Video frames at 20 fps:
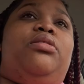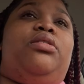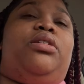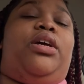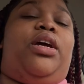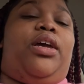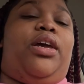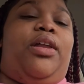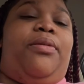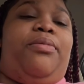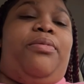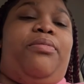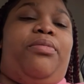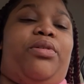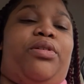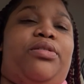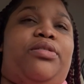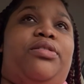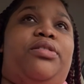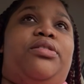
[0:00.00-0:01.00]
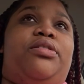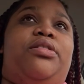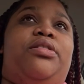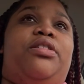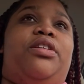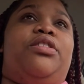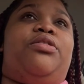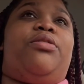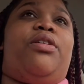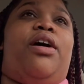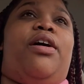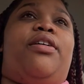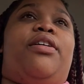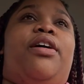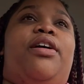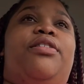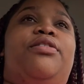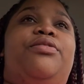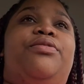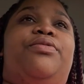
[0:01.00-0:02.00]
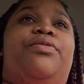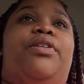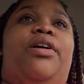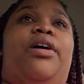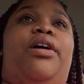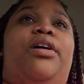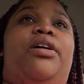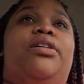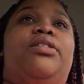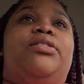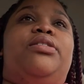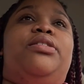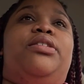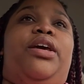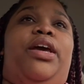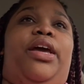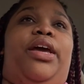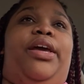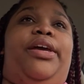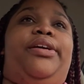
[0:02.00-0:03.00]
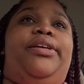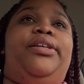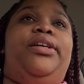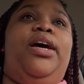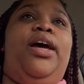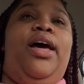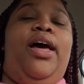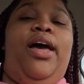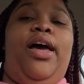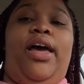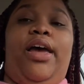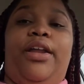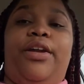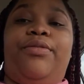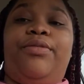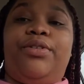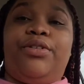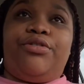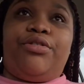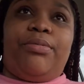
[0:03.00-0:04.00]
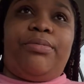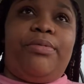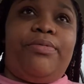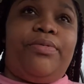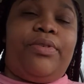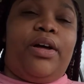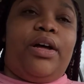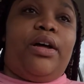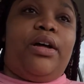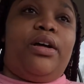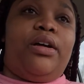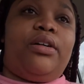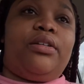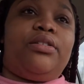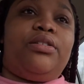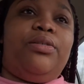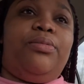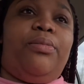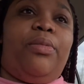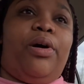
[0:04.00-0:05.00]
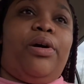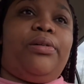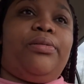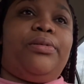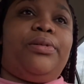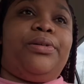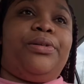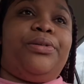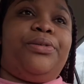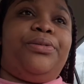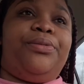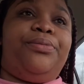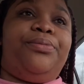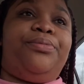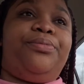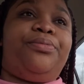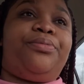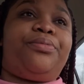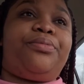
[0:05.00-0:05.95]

yeah, I gotta be more consistent. That's why I got to vlog today. And I wanna drop a vlog tomorrow.